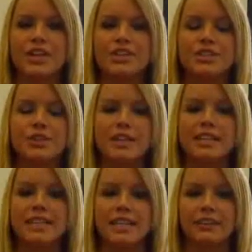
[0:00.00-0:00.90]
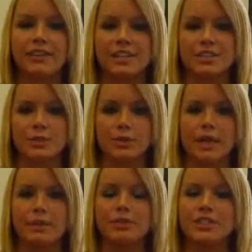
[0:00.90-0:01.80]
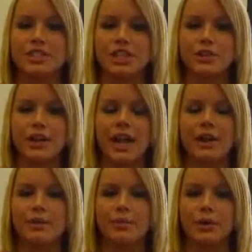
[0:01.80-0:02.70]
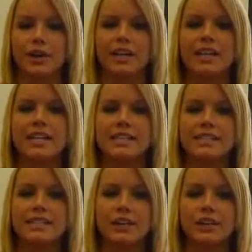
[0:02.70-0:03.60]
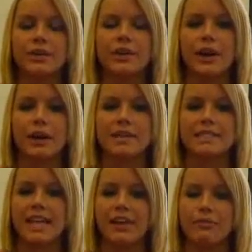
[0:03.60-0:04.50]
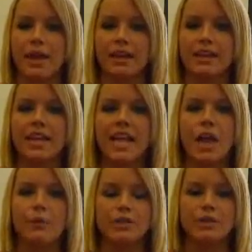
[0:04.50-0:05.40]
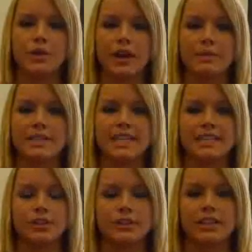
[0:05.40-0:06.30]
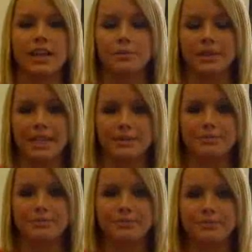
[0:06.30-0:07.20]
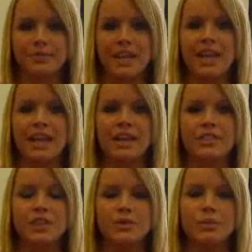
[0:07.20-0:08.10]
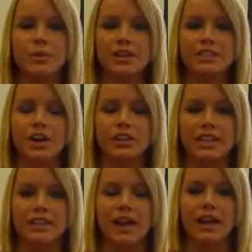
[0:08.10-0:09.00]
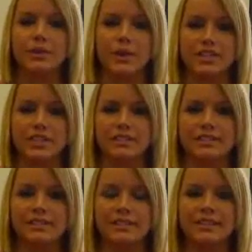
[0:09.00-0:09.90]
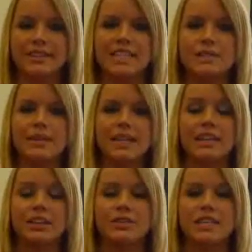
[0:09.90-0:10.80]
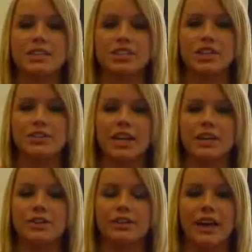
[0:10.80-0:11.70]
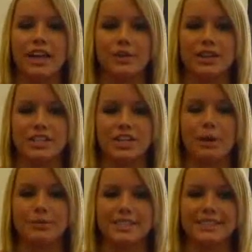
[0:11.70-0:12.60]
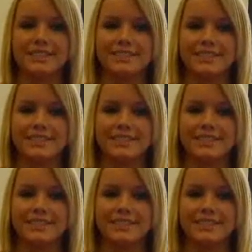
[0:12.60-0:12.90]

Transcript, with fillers: Students and advisors will be able to generate a report detailing the requirements they have met and which requirements they still need to complete. This report is called an evaluation. Let's begin using the Generate New Evaluation option.